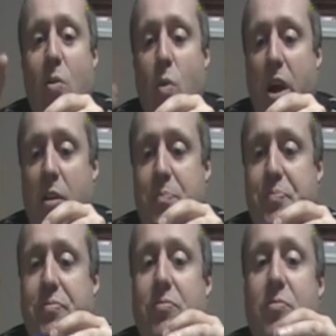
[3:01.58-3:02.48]
well.
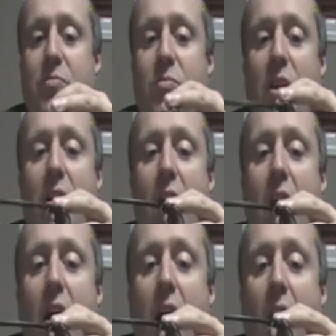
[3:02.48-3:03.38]

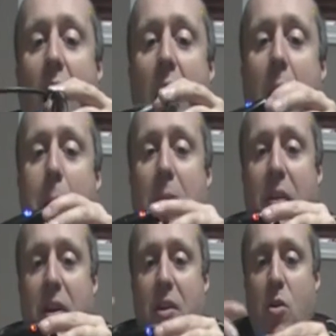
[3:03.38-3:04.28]

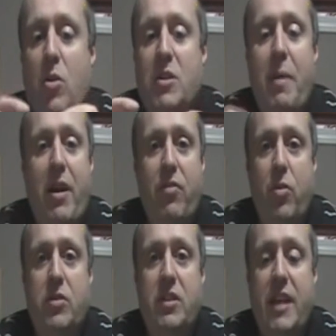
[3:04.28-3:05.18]
And then of course the
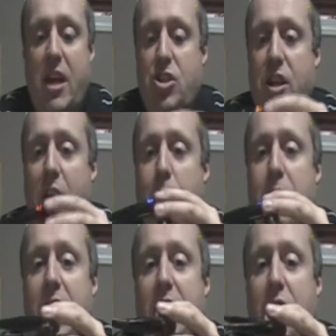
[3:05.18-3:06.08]
microphones is actually up
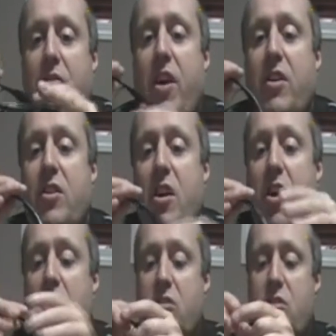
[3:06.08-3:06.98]
in the front.
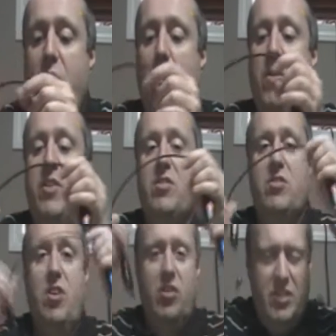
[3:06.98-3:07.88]
So when this
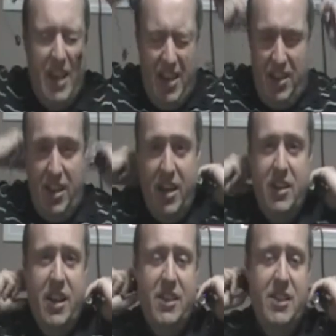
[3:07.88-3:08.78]
is all said and
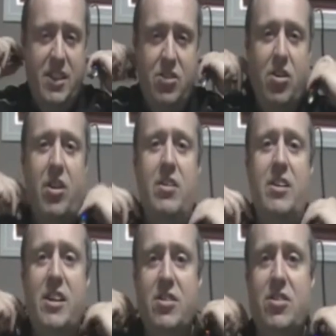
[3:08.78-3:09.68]
done and sits
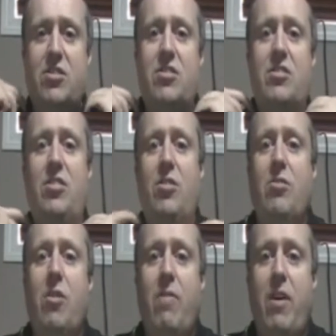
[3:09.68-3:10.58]
on, it's just,
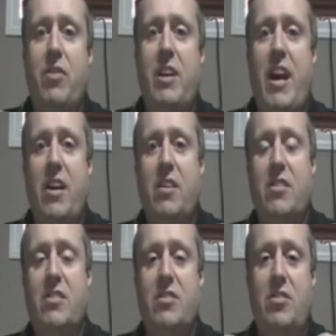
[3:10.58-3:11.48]
around the neck,
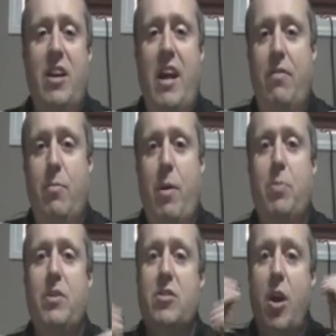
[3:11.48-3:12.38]
you'll have them
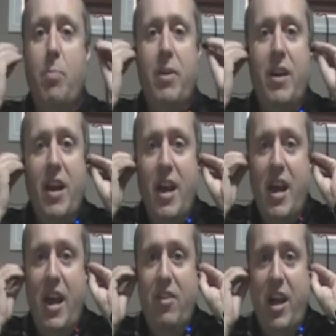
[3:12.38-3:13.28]
up on the top,
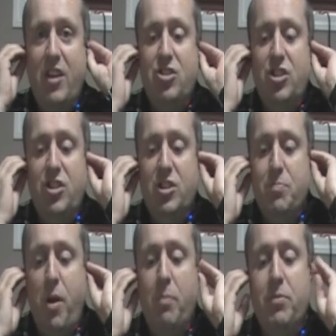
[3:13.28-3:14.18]
and actually you
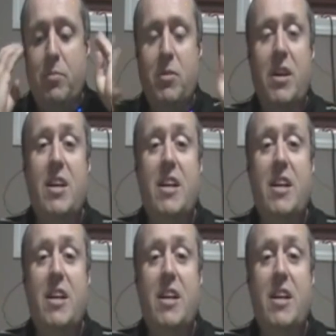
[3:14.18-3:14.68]
just pop them